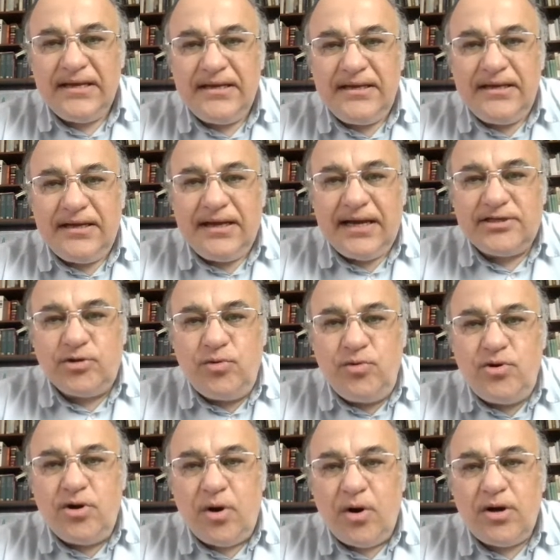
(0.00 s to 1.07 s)
At
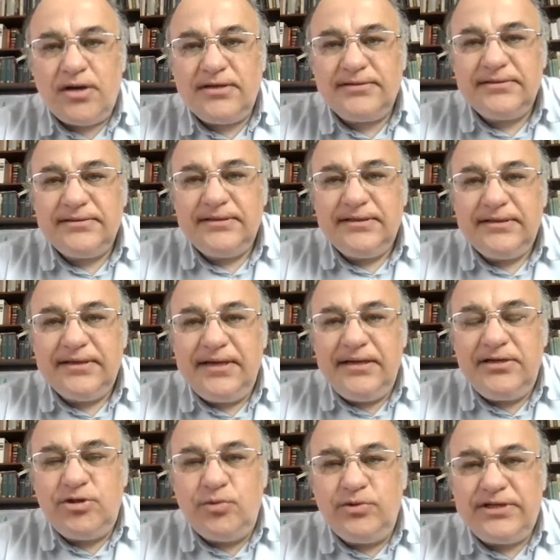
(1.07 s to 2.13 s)
Hukkok in
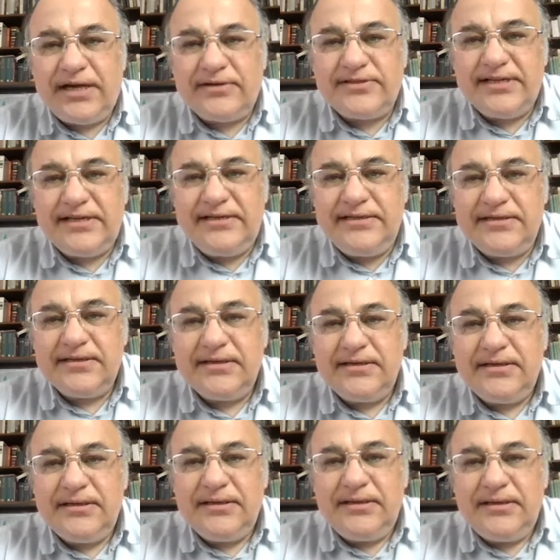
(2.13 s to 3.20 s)

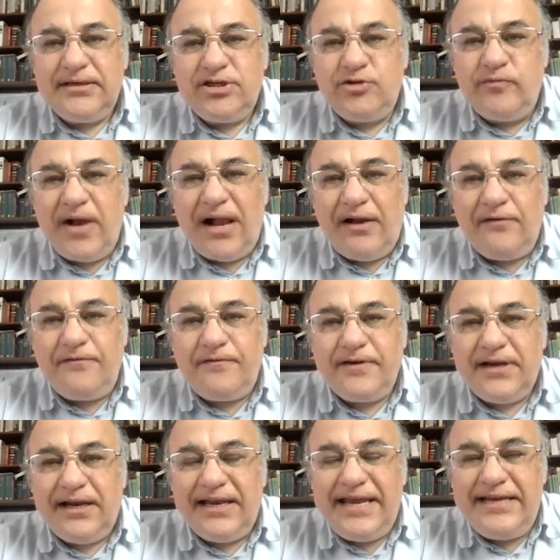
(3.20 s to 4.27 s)
2012, a
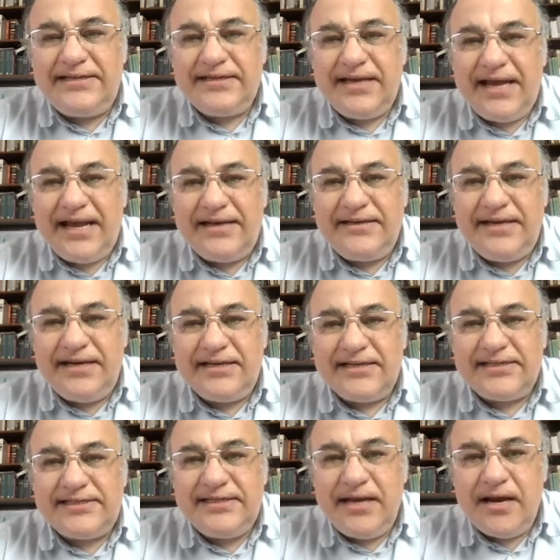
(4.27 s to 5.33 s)
late antique
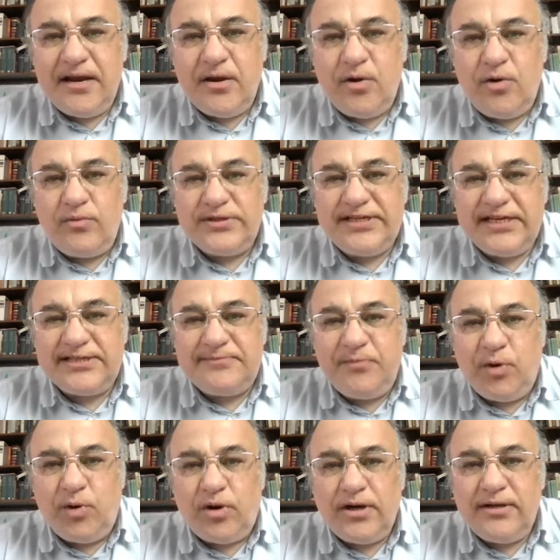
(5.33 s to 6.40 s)
synagogue was
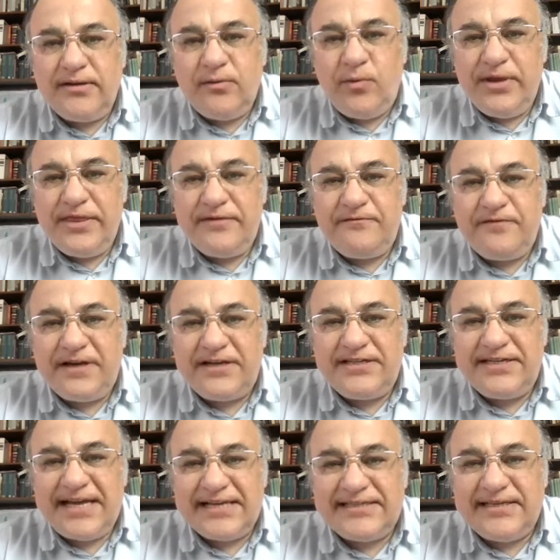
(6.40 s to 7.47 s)
explored with
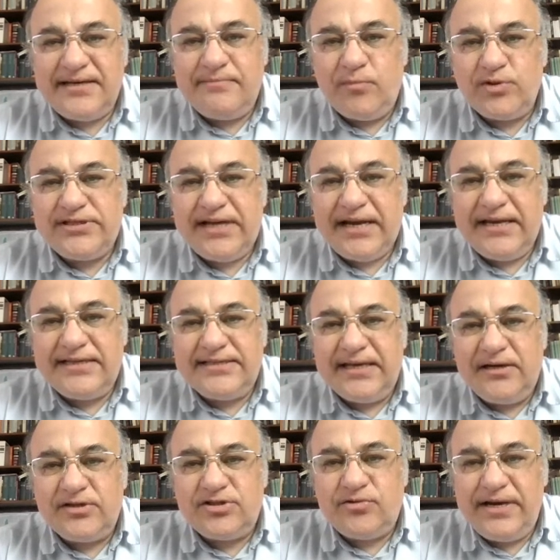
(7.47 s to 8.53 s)
fantastic mosaics
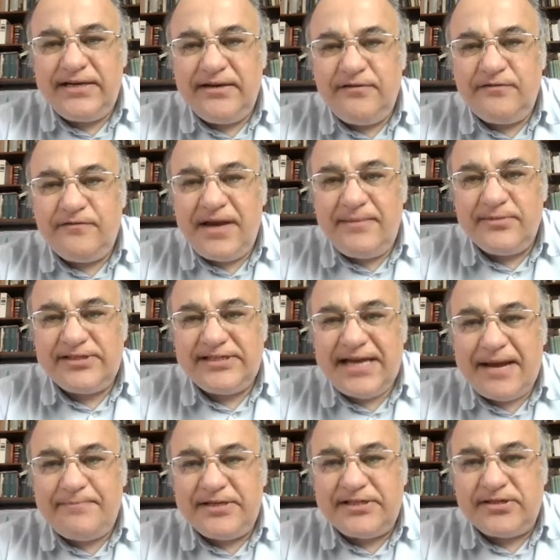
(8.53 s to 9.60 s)
illustrating famous
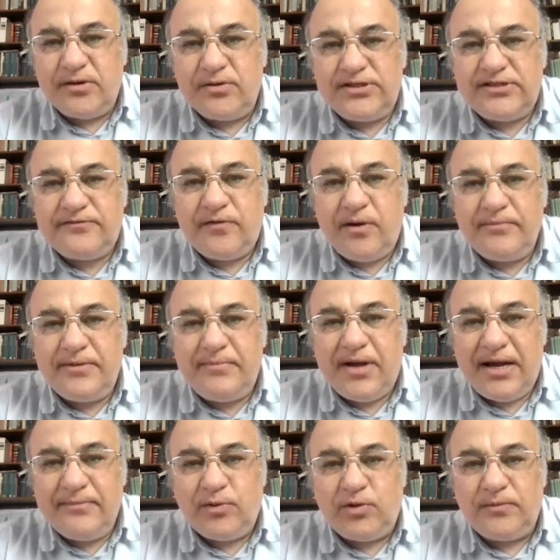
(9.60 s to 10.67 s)
episodes from the
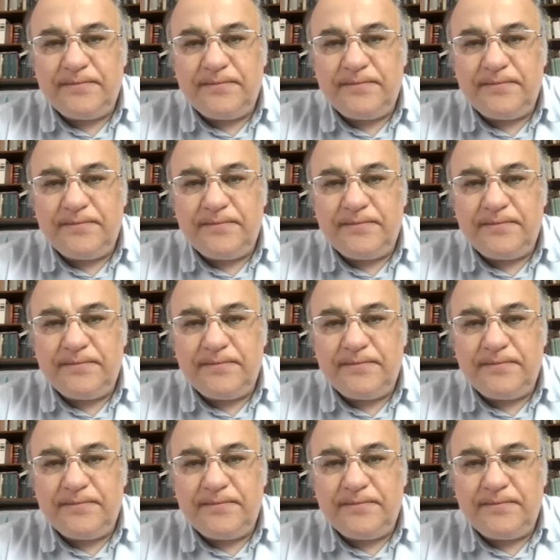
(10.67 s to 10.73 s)
Bible.